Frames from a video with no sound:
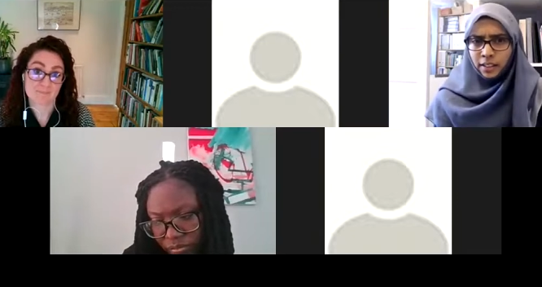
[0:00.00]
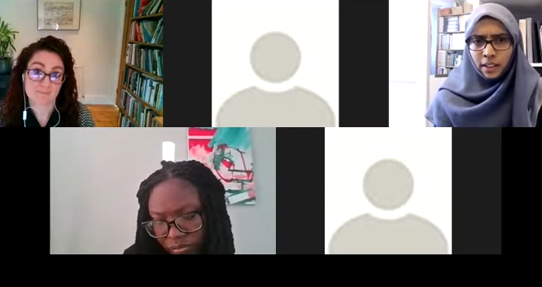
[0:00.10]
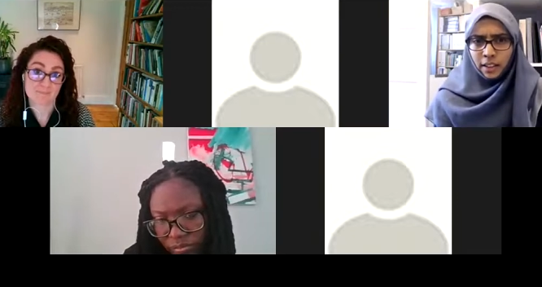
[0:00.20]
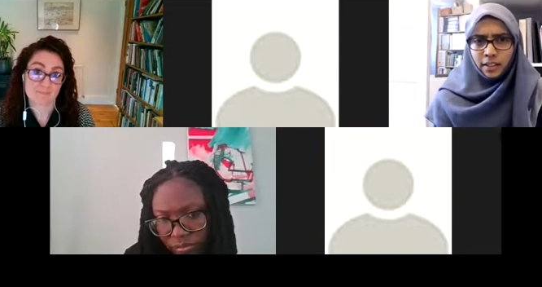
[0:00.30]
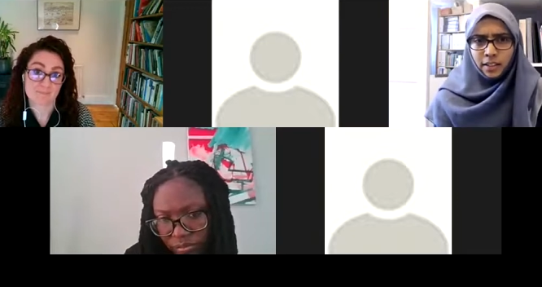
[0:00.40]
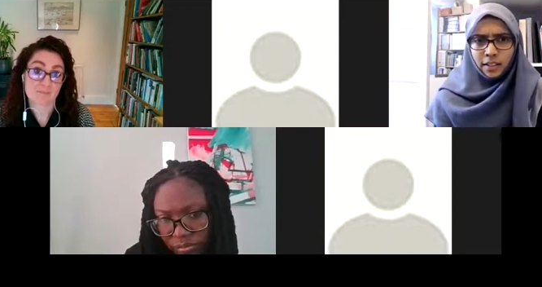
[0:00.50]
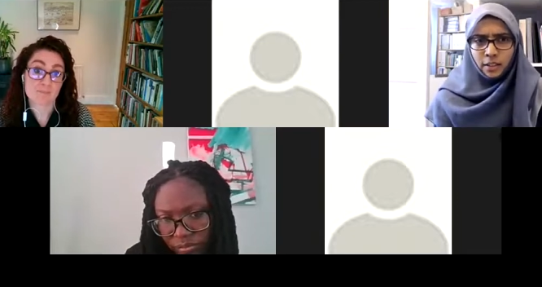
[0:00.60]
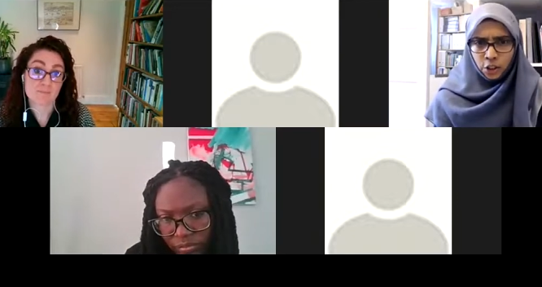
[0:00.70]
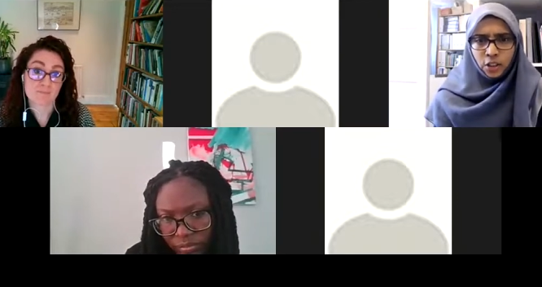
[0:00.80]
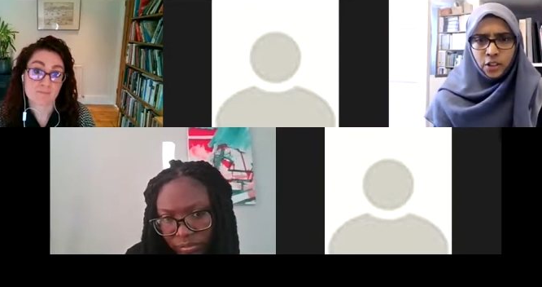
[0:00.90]
Speaker 1: a
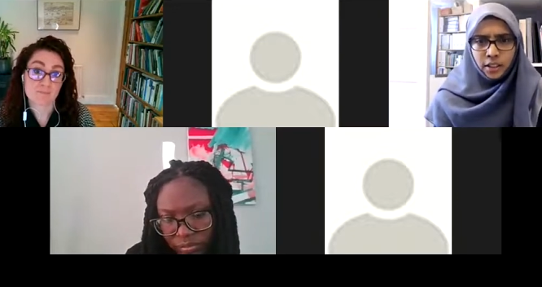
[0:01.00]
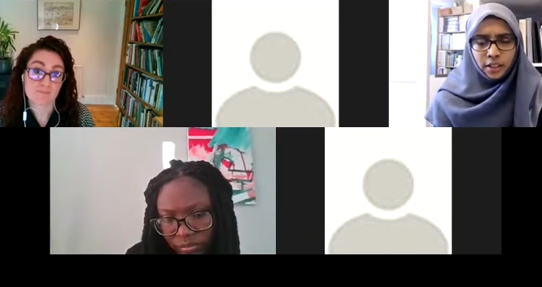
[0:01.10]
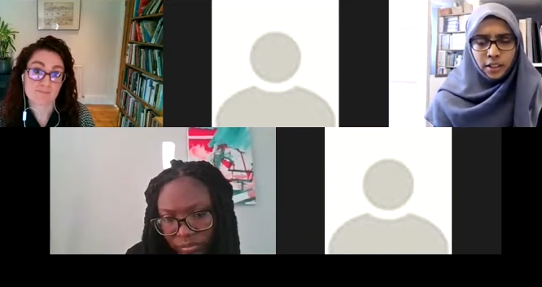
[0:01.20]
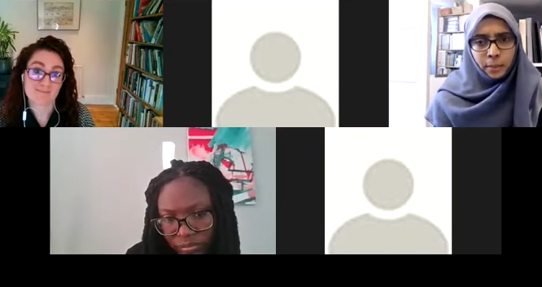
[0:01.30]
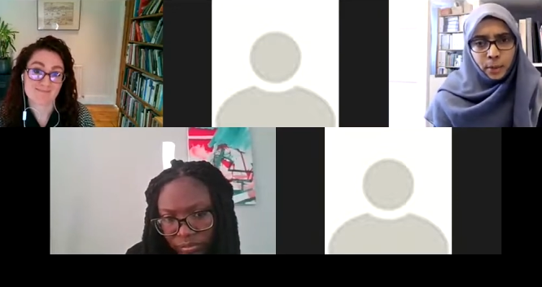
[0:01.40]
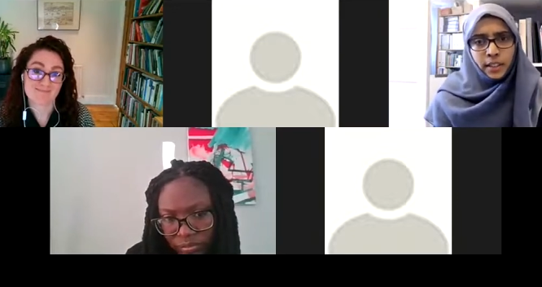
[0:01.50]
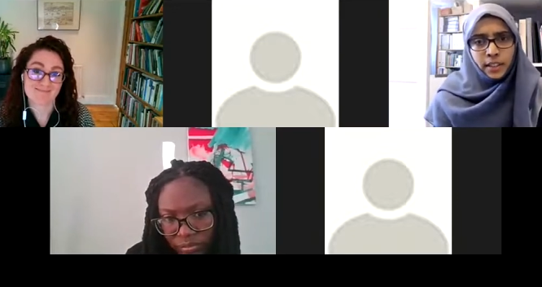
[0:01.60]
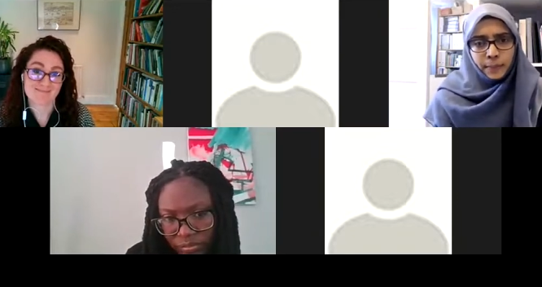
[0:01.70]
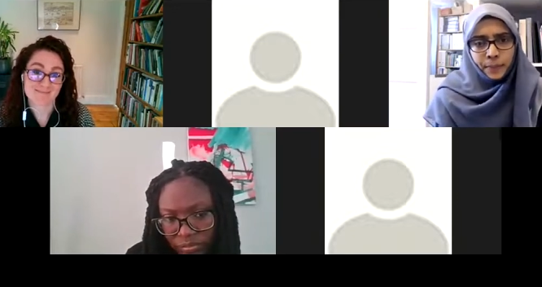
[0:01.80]
logical starting point.